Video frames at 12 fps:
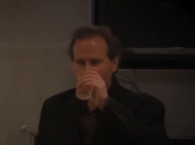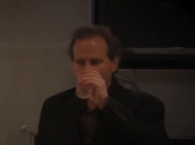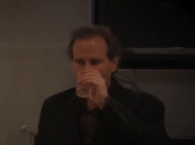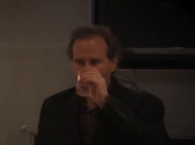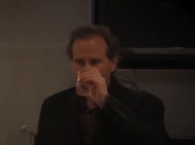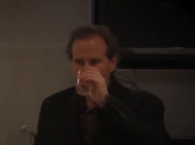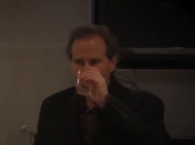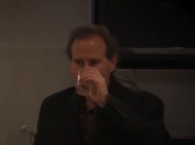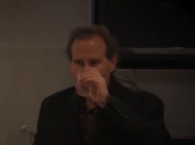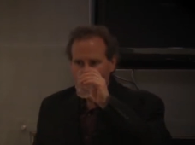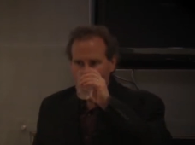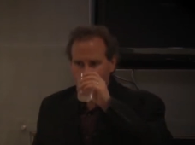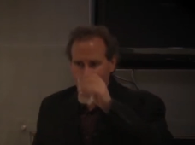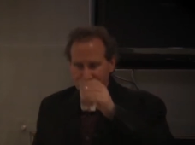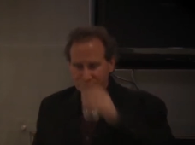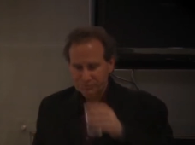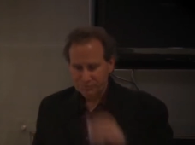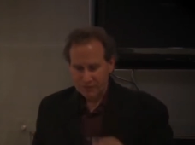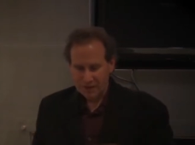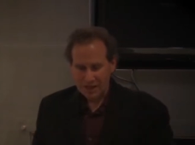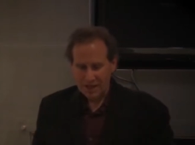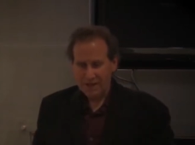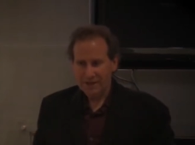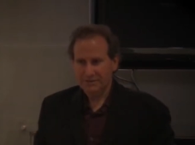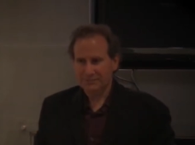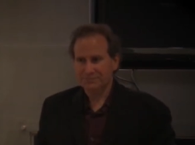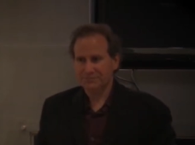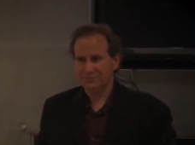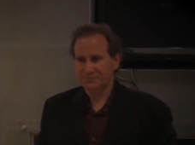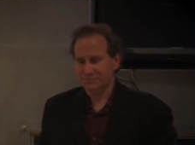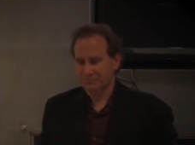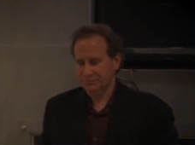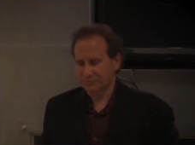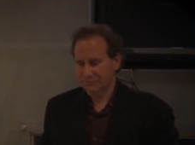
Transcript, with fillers: Do you, if you adapt